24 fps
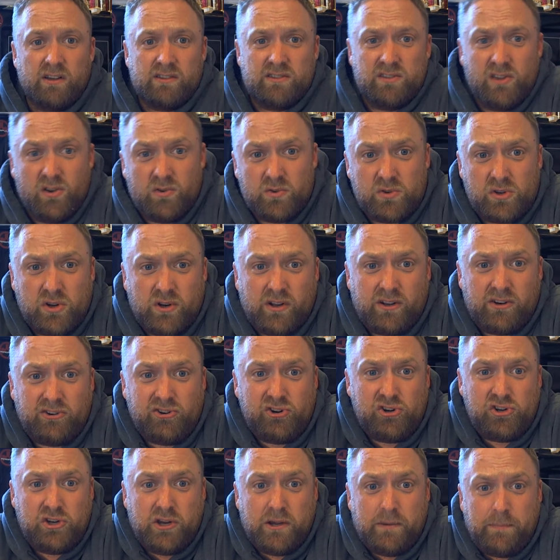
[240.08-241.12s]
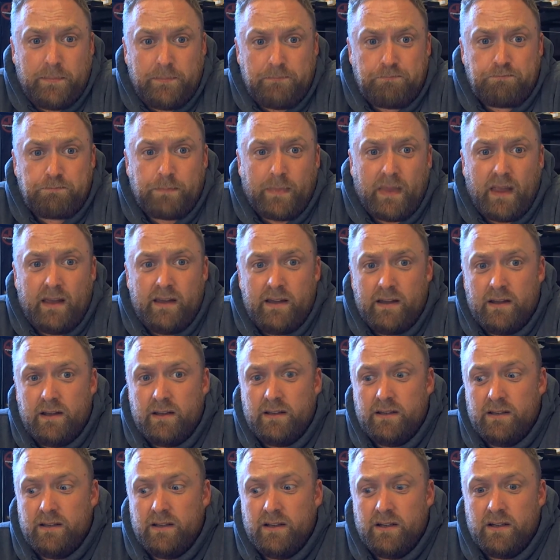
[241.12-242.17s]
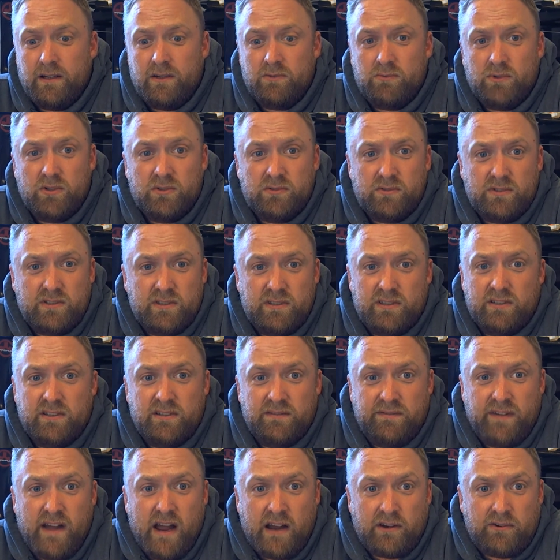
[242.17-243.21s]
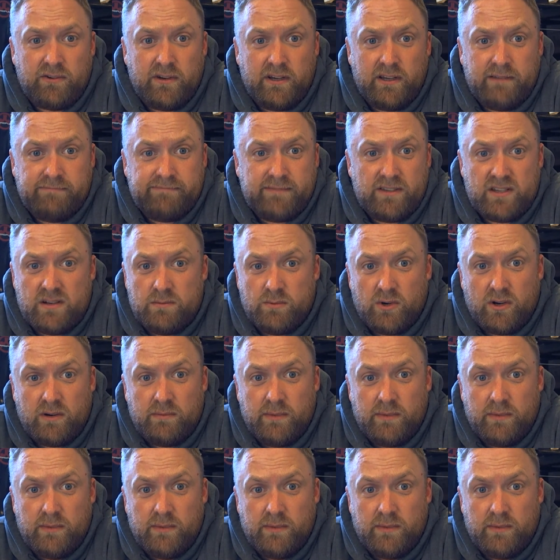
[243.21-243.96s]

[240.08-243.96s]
the ocean on a ship and roasted in a factory somewhere.